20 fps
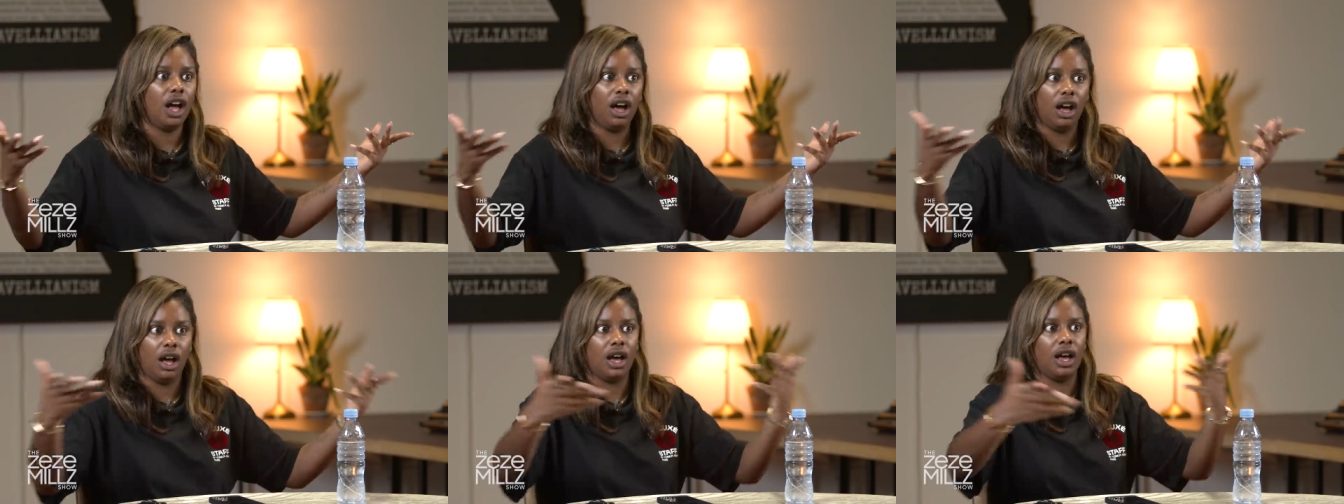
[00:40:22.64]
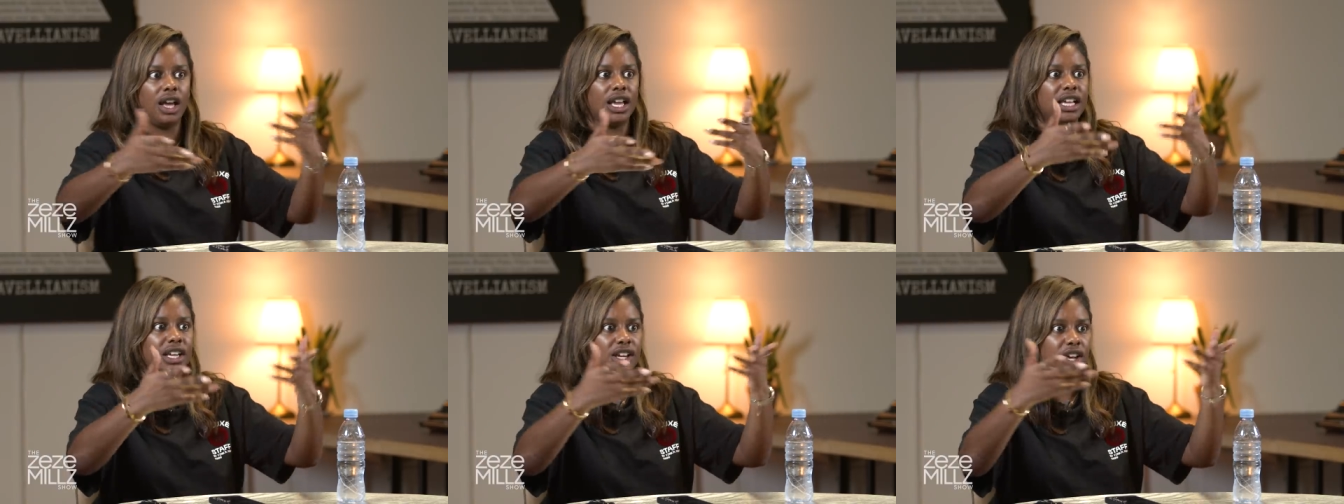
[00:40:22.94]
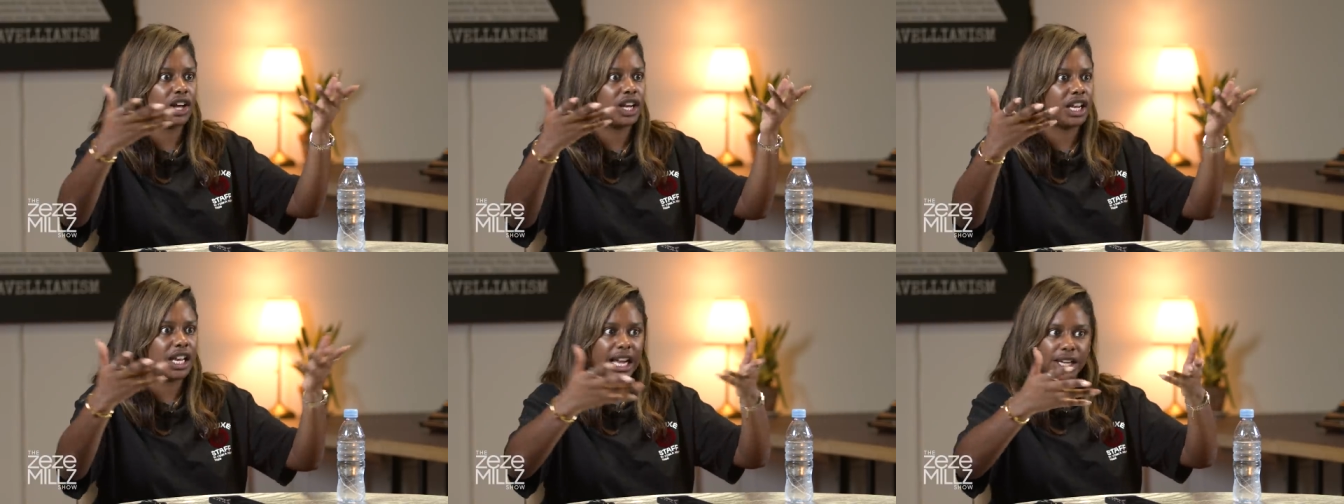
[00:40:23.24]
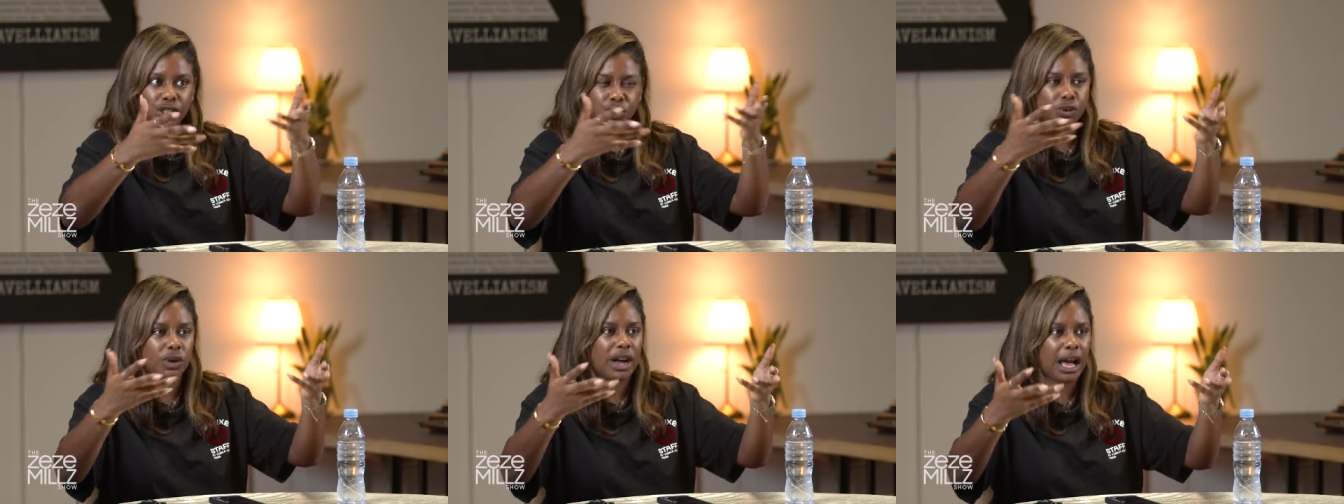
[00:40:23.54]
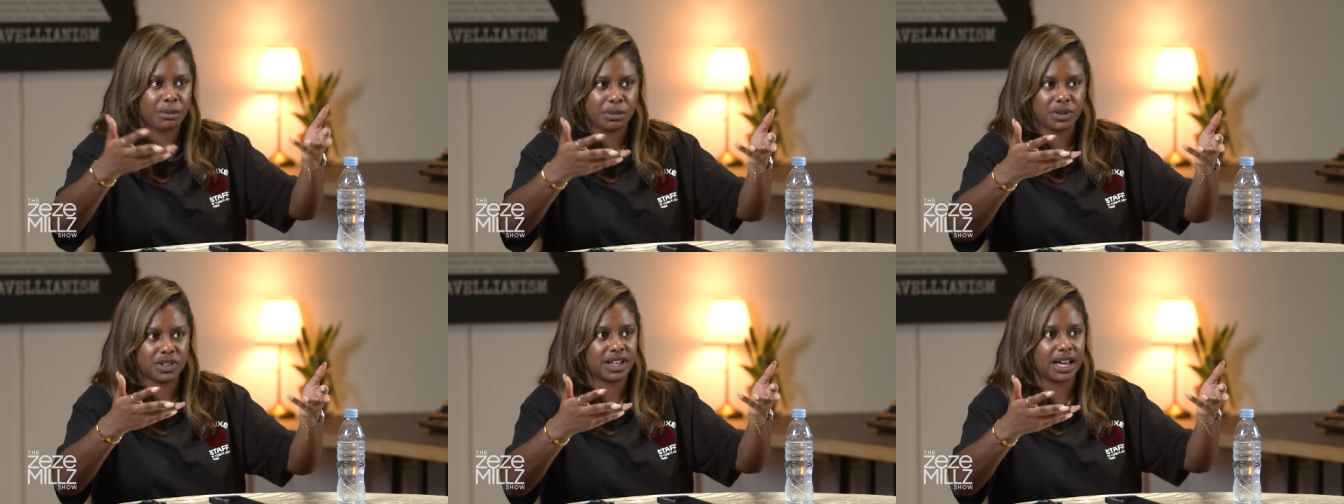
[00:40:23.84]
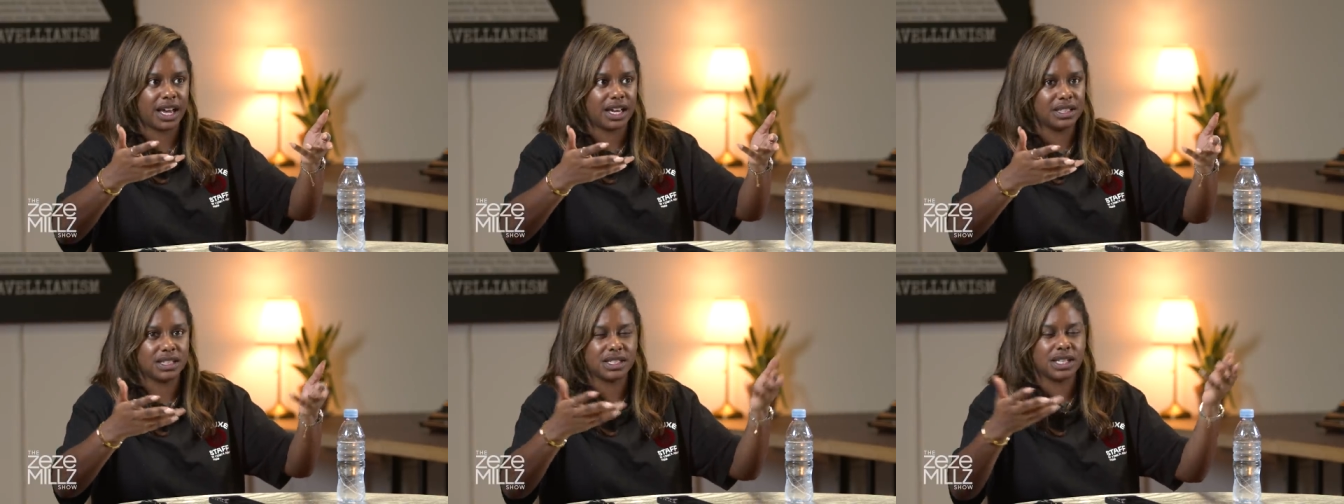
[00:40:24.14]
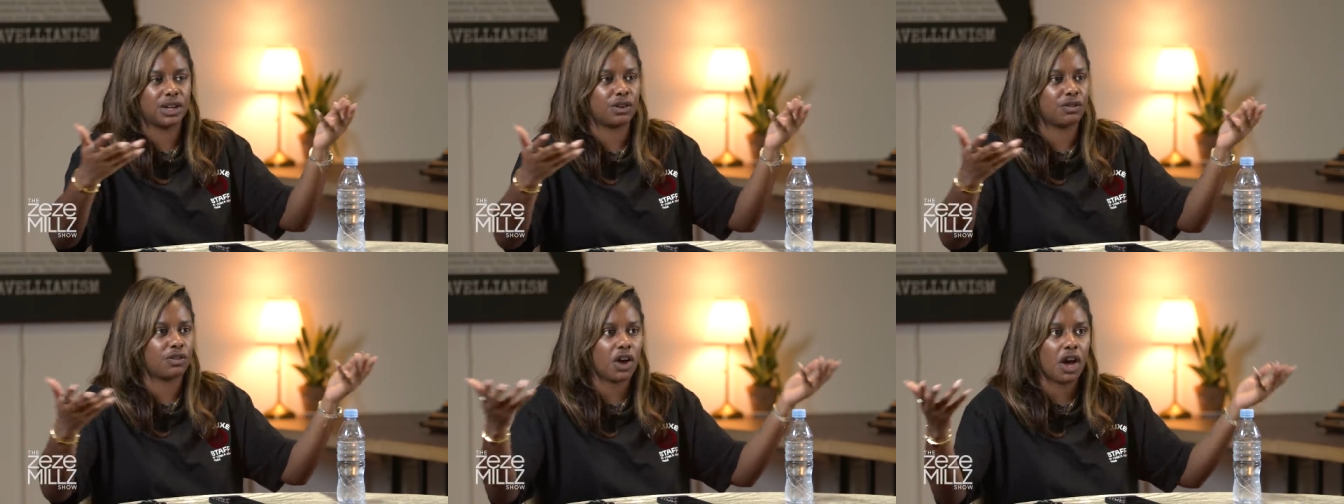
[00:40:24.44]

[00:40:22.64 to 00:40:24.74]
her in her natural habitat instead of